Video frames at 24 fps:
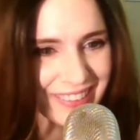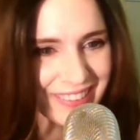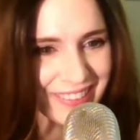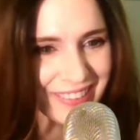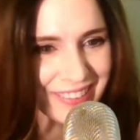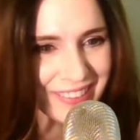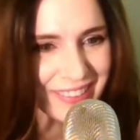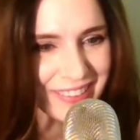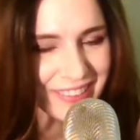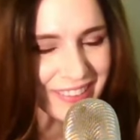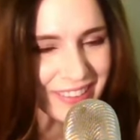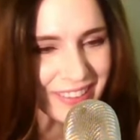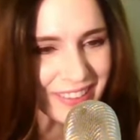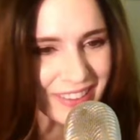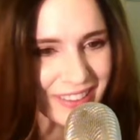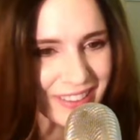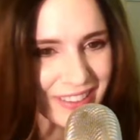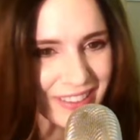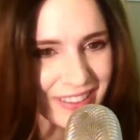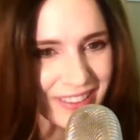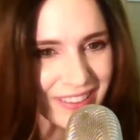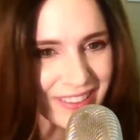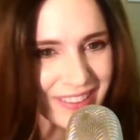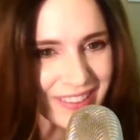
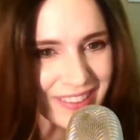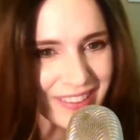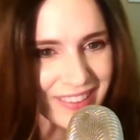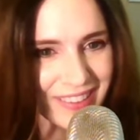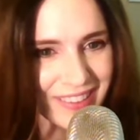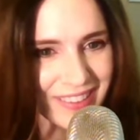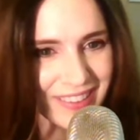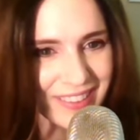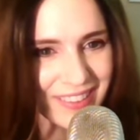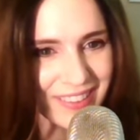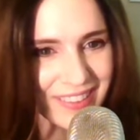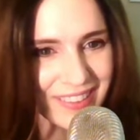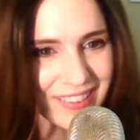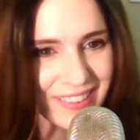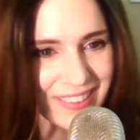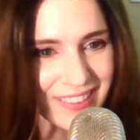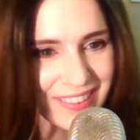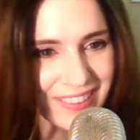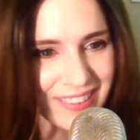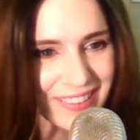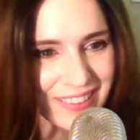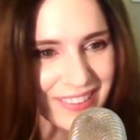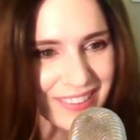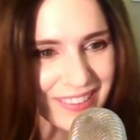
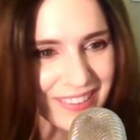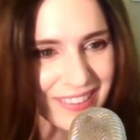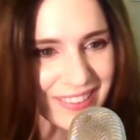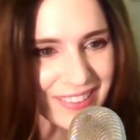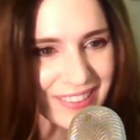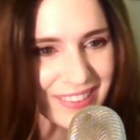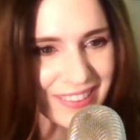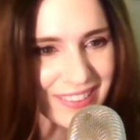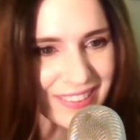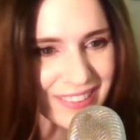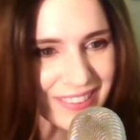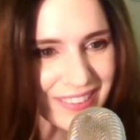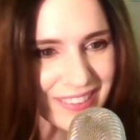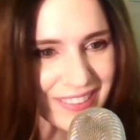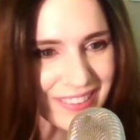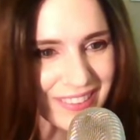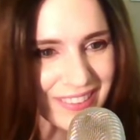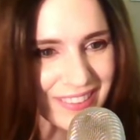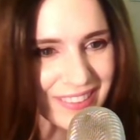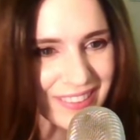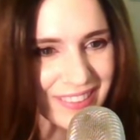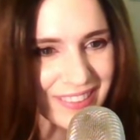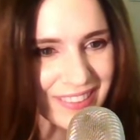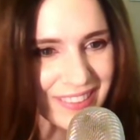
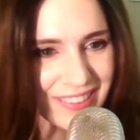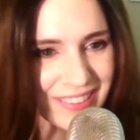This person isn't speaking.